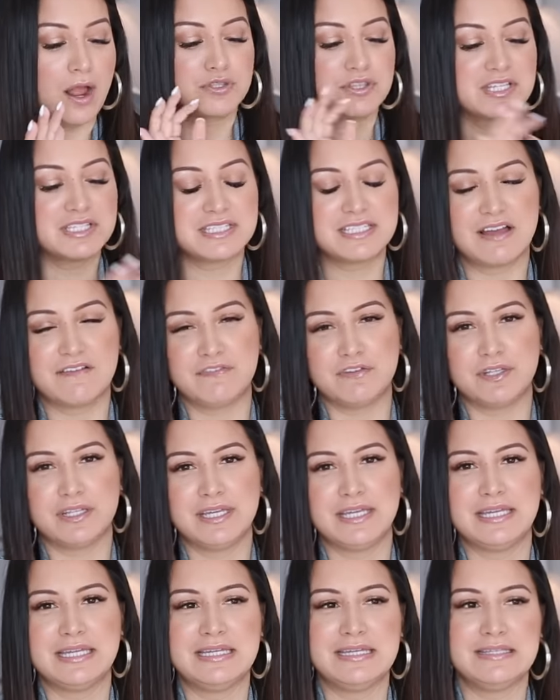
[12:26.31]
So this
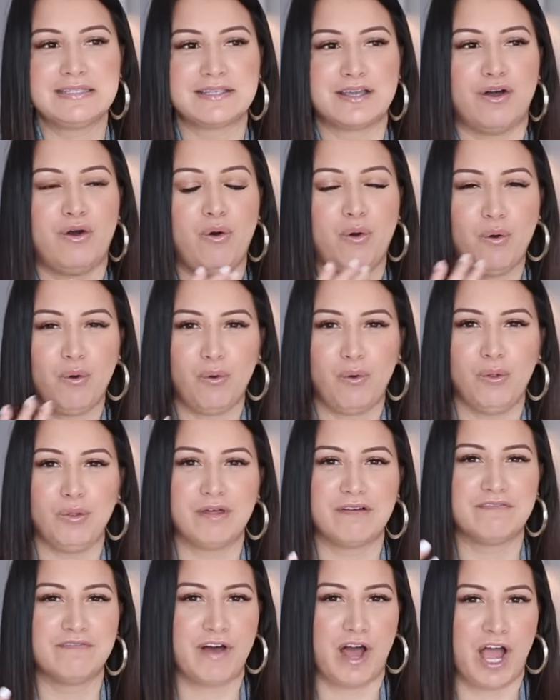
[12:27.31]
definitely is a
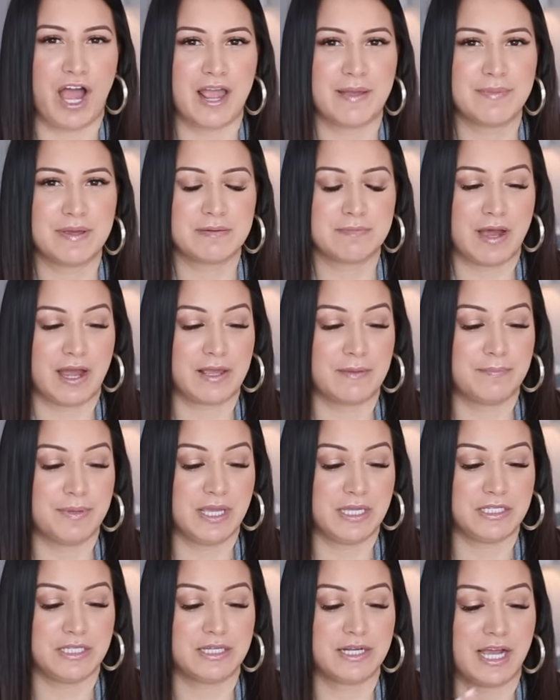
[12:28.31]
whole vibe in my
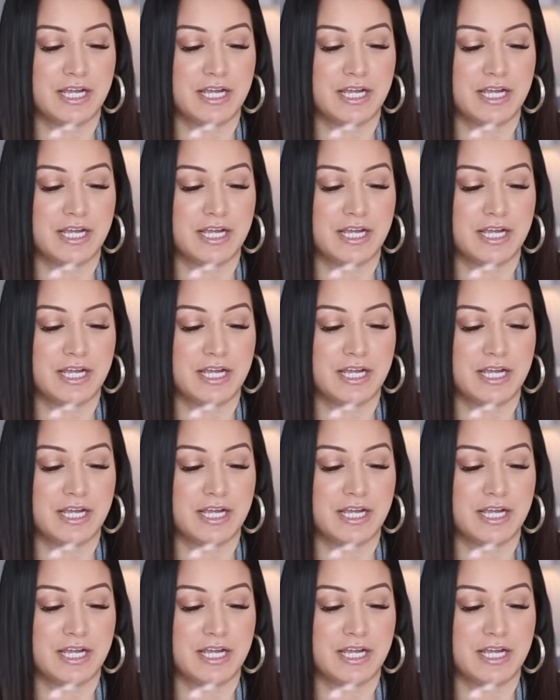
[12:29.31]
opinion.